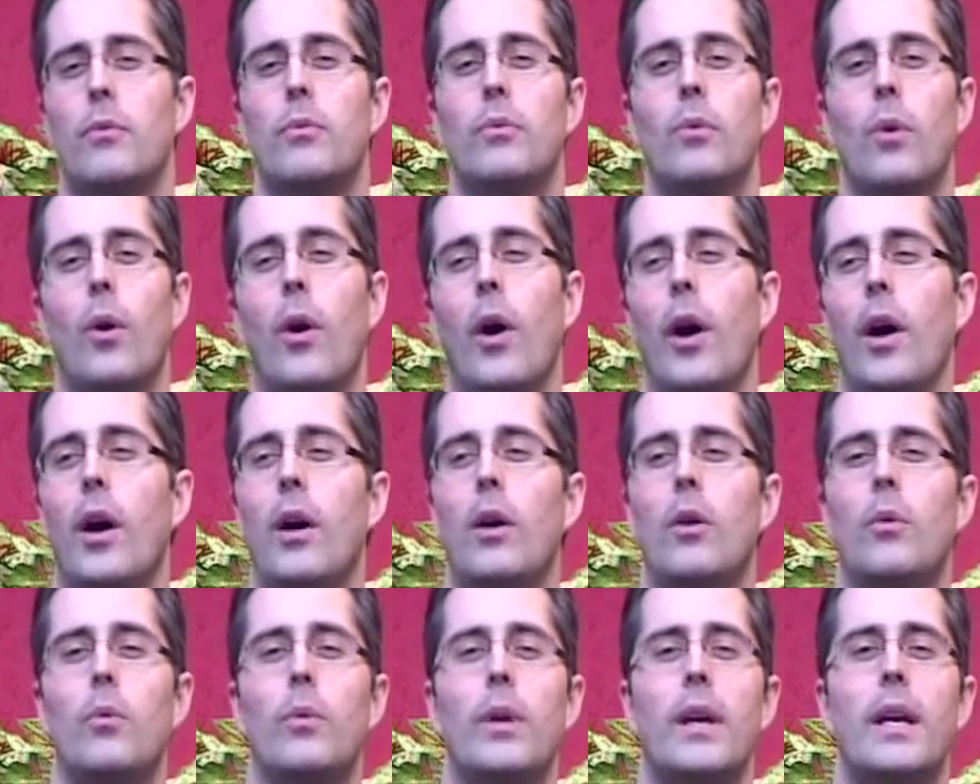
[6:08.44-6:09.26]
the
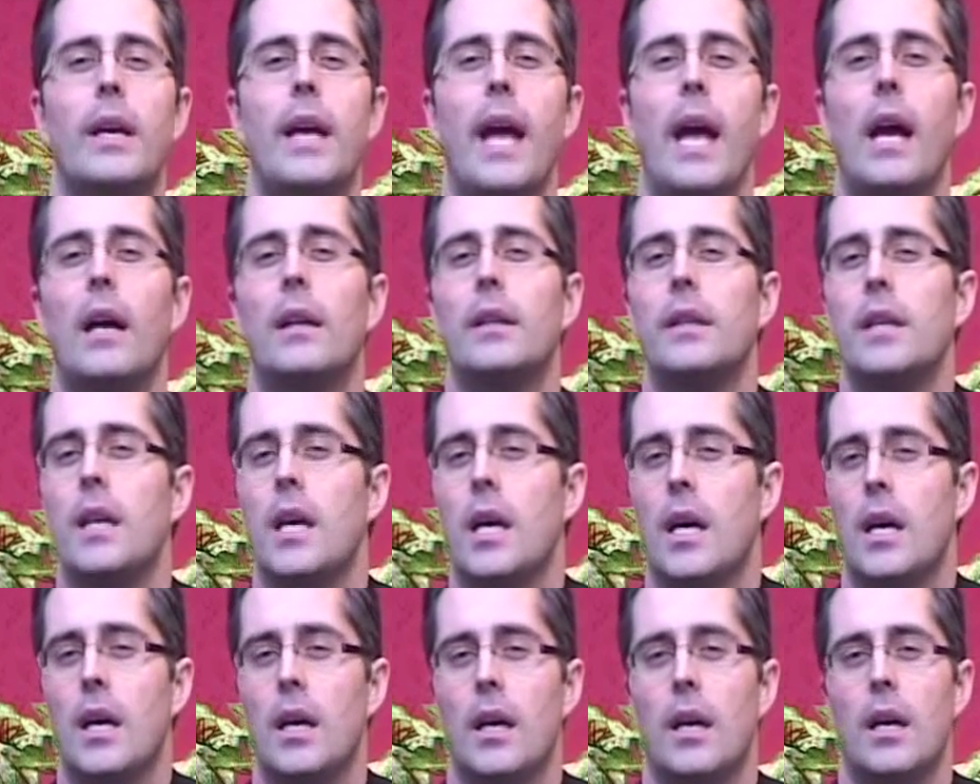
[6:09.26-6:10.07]
royal
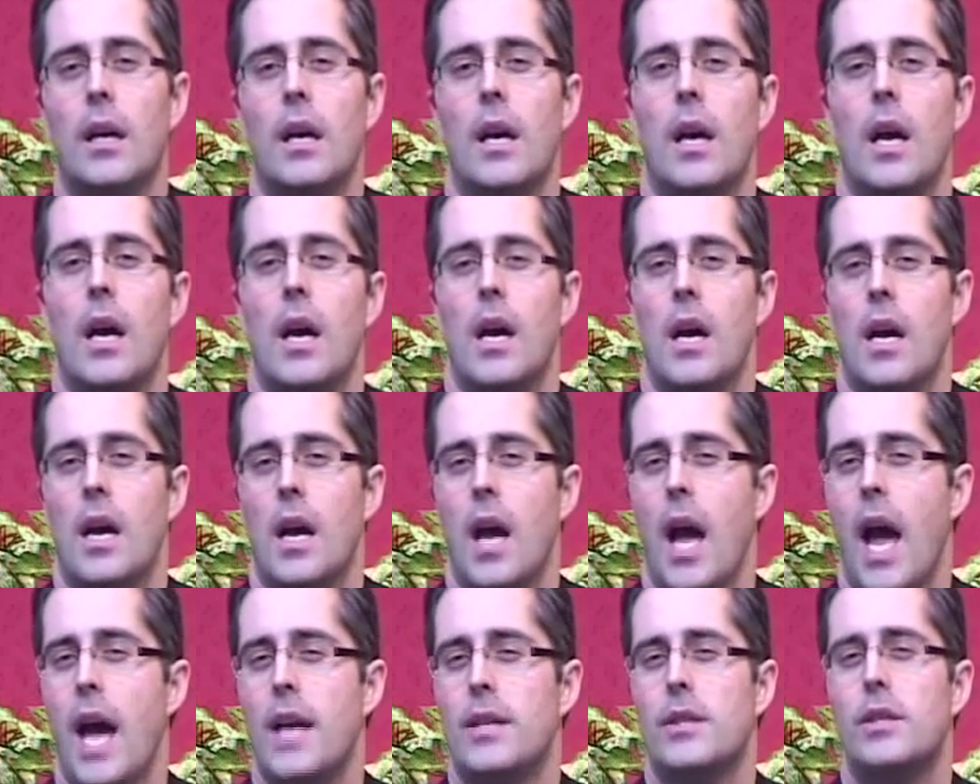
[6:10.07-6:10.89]
regalia
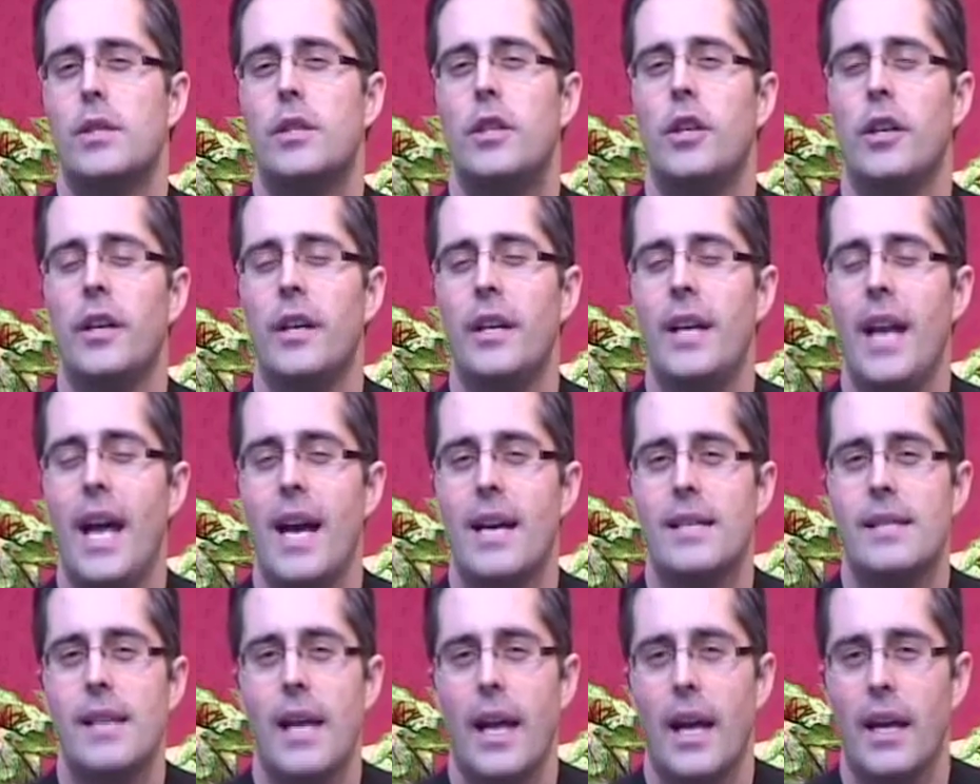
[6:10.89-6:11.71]
as good
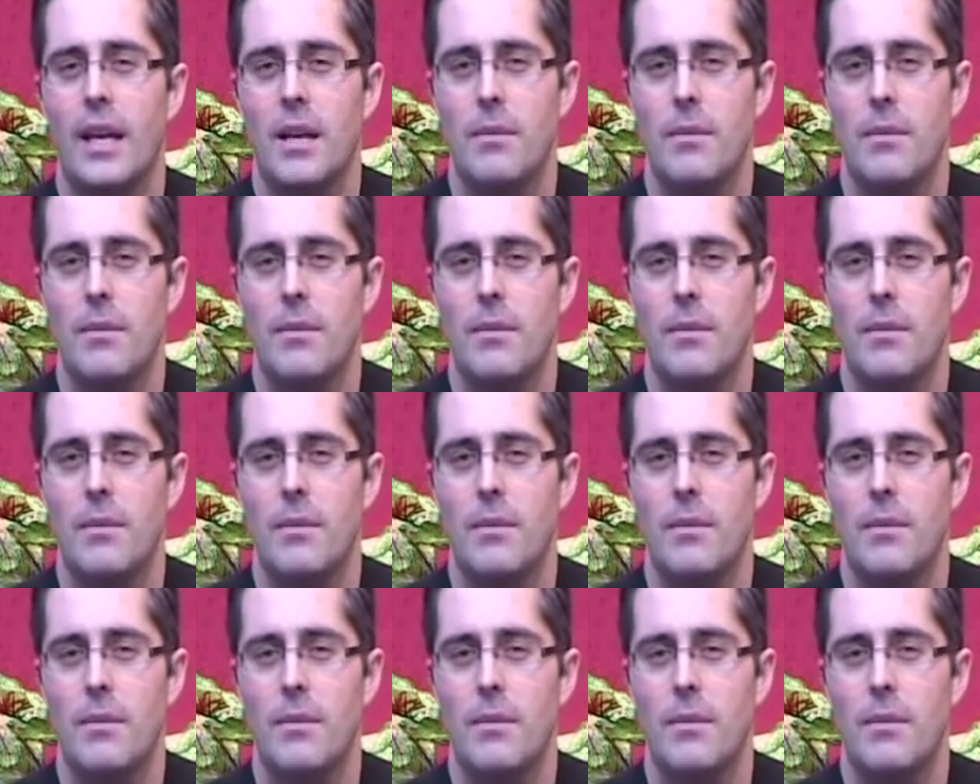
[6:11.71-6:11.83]
as